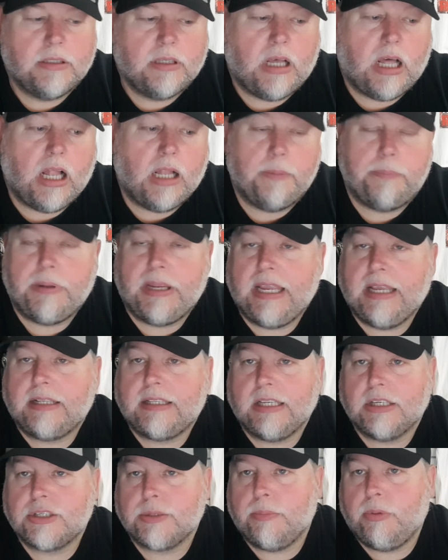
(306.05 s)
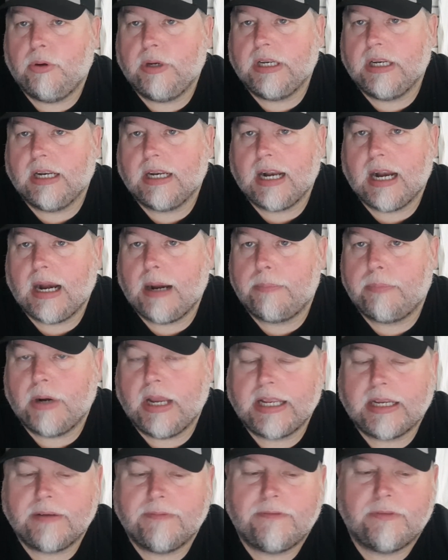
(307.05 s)
Albeit disappointing and
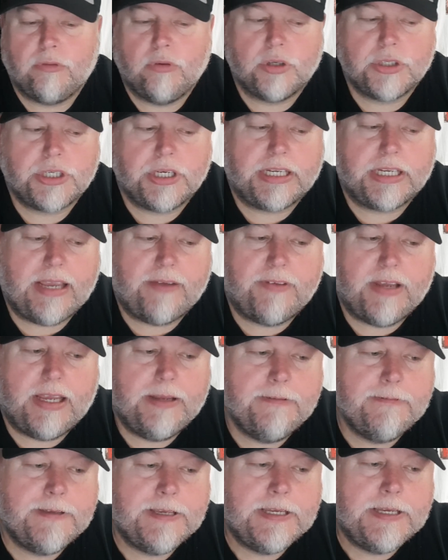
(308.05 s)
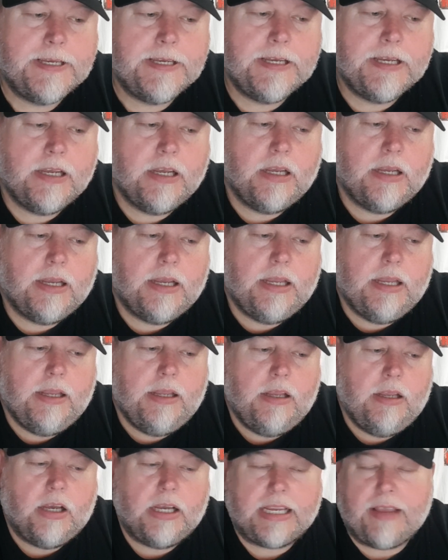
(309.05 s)
heartbreaking for us.
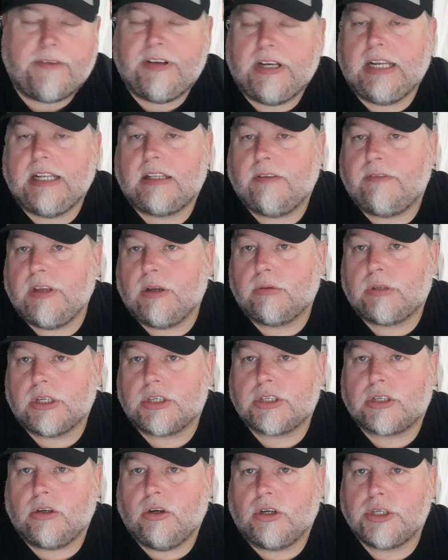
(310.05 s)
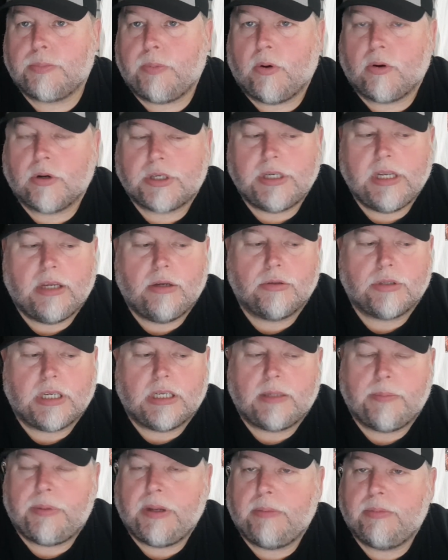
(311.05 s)
I gave an interview to Sky Sports News
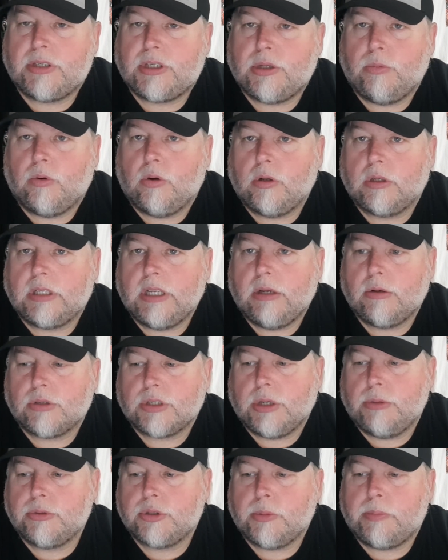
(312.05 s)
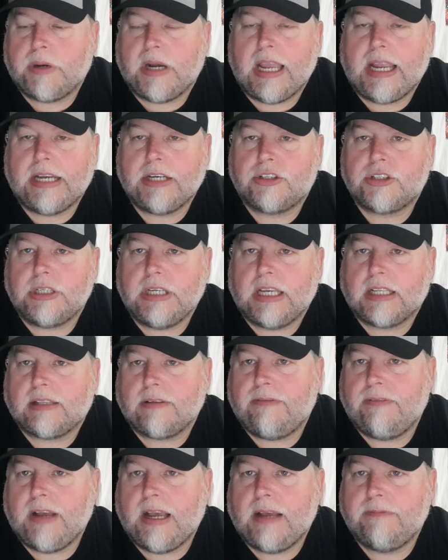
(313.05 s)
and to BBC World News. I was up at Aintree at
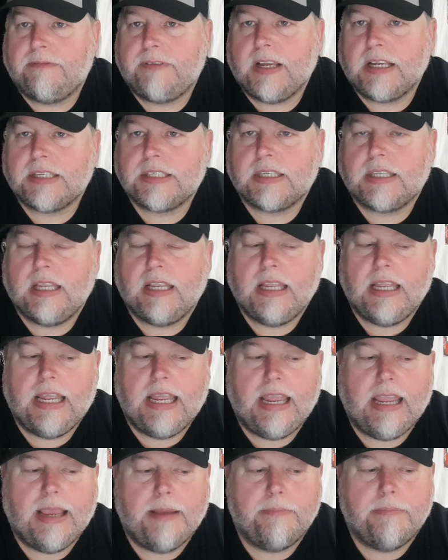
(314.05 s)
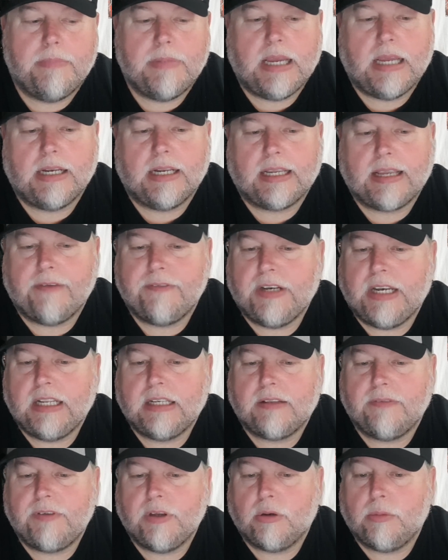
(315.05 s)
the Fan Fest, and I gave an
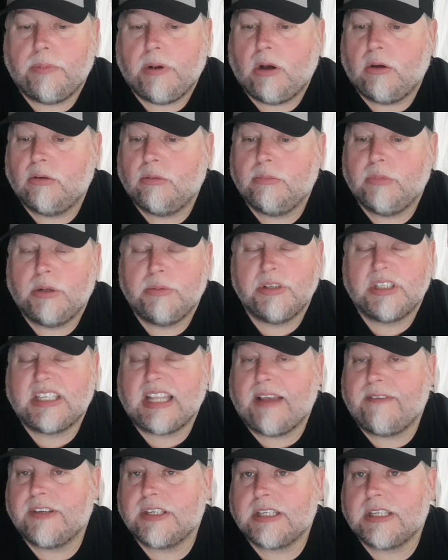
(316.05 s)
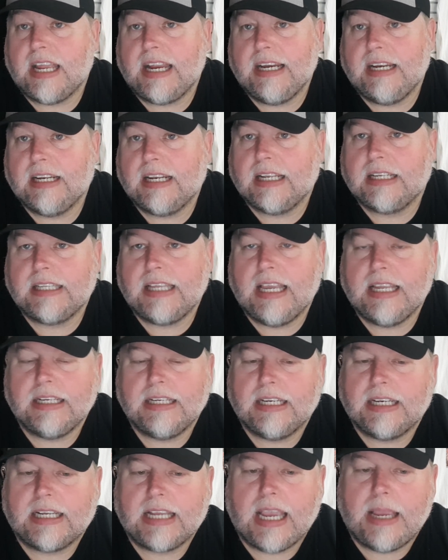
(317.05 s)
interview to both of them. I was devastated at the
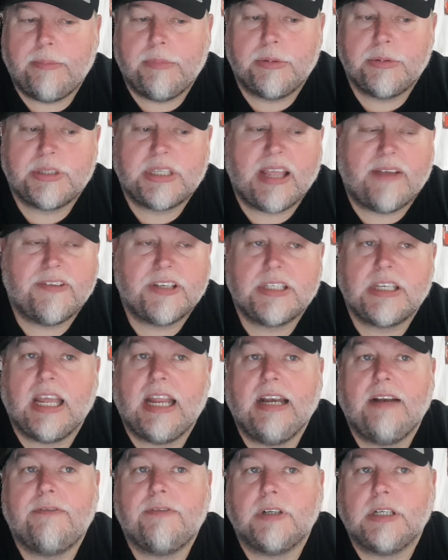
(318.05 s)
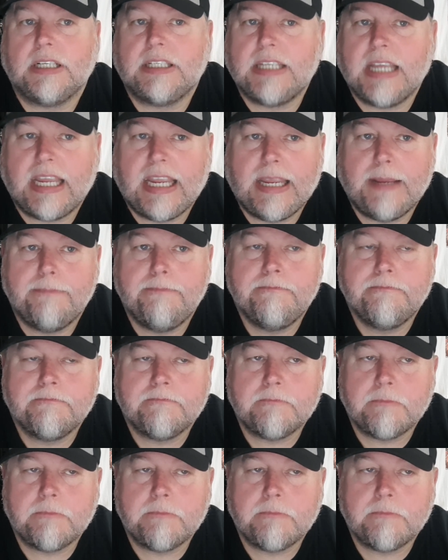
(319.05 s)
end of the game. I was devastated for the team.